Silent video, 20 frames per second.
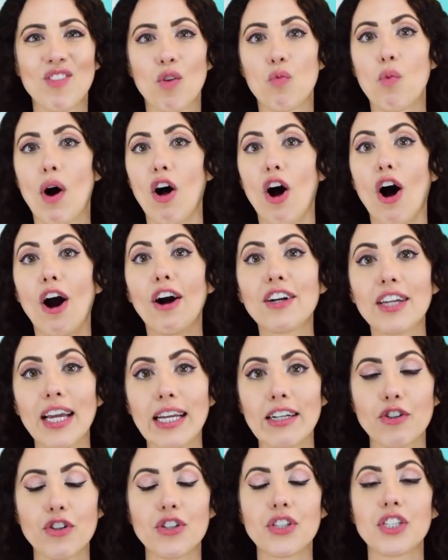While
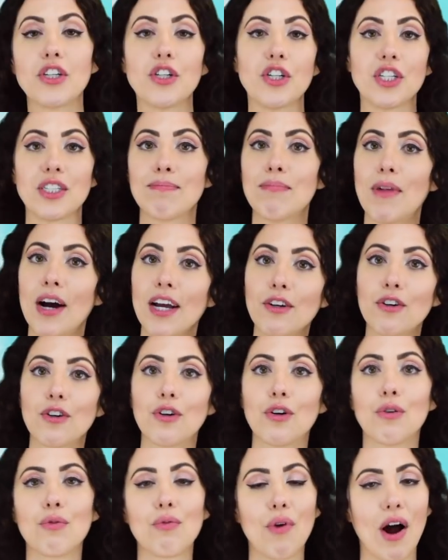archangels such as
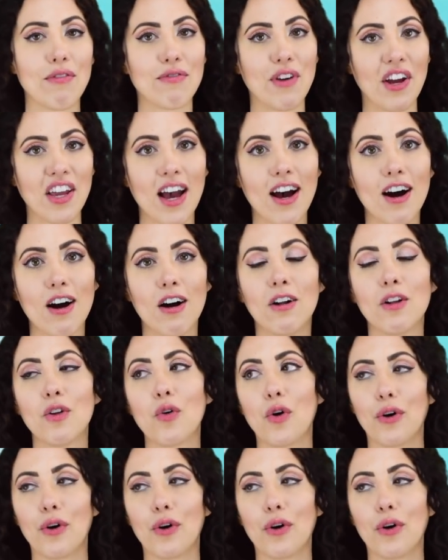Michael, Raphael,